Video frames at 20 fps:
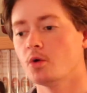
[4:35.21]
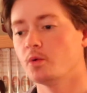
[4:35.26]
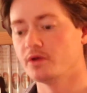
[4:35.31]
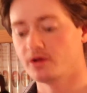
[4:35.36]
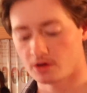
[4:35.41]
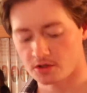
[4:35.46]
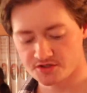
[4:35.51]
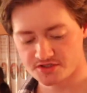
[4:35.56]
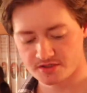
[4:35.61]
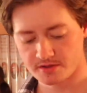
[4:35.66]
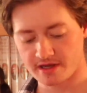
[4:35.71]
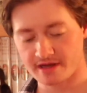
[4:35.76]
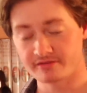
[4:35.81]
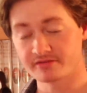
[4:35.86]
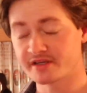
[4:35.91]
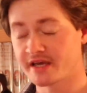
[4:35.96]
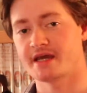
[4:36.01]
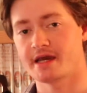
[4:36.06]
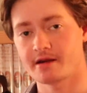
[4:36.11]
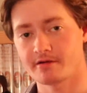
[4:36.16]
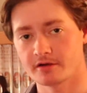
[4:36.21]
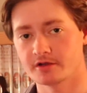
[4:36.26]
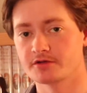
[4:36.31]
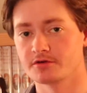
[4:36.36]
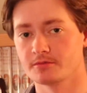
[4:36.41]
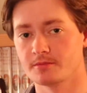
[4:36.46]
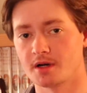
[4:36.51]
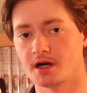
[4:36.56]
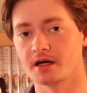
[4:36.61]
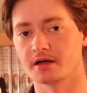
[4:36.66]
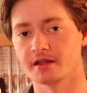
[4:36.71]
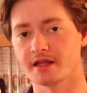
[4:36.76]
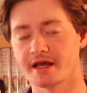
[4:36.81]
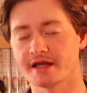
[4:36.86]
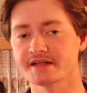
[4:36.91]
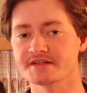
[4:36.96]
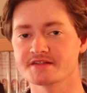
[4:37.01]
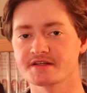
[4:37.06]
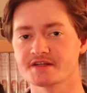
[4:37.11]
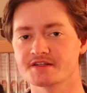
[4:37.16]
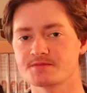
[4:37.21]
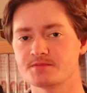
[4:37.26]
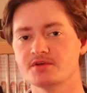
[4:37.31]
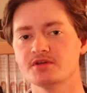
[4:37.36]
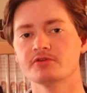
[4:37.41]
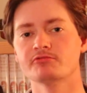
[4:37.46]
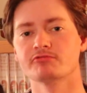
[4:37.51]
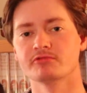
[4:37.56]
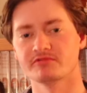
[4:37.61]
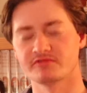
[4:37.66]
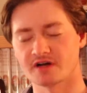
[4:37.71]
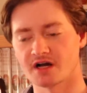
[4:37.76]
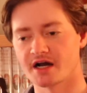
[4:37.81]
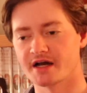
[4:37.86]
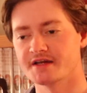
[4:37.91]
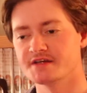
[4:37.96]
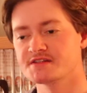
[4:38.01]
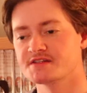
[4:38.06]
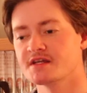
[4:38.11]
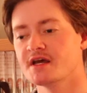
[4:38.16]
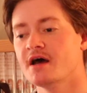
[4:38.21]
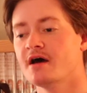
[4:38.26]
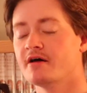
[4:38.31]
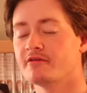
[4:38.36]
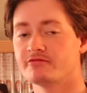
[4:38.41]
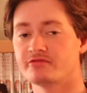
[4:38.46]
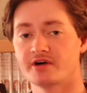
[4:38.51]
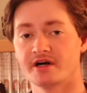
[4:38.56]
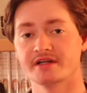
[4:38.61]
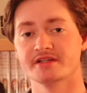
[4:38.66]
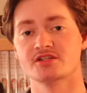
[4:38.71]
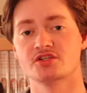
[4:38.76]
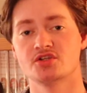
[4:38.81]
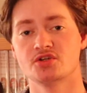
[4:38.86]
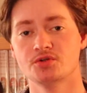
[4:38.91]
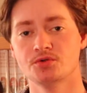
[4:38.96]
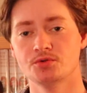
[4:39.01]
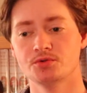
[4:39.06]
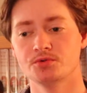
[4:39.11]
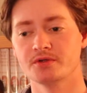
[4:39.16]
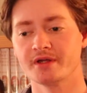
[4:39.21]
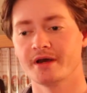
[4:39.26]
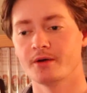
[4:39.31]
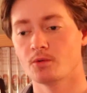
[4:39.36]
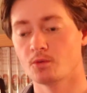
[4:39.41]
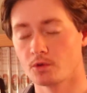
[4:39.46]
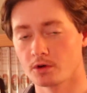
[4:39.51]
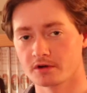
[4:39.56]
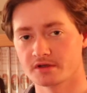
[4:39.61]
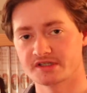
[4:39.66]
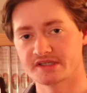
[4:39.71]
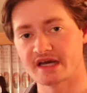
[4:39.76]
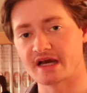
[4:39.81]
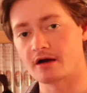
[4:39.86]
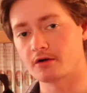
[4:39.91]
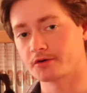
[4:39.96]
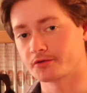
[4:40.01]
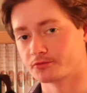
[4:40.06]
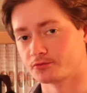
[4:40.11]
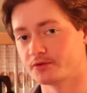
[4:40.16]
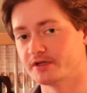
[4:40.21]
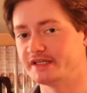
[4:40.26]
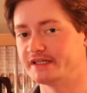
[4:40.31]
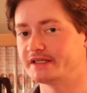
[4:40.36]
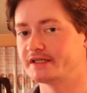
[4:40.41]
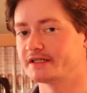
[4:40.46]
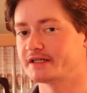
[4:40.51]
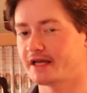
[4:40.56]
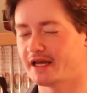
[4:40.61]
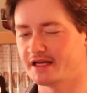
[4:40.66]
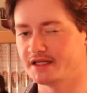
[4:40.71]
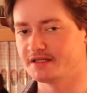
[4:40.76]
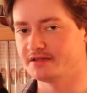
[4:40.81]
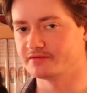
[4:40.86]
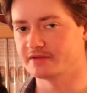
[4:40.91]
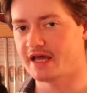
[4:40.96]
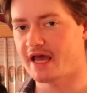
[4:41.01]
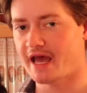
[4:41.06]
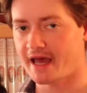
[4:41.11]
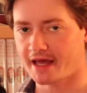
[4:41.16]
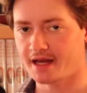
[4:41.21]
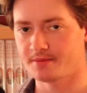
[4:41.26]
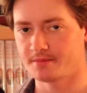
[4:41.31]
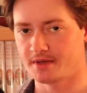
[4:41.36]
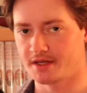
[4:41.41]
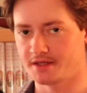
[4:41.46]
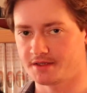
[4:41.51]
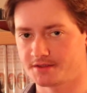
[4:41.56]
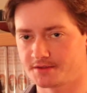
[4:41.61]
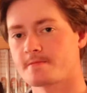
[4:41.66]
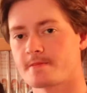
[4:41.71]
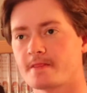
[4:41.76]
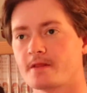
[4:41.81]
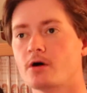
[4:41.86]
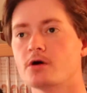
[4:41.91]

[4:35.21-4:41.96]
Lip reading: we also have character model assets being revised, fine-tuned, worked out, rigged, and even animated.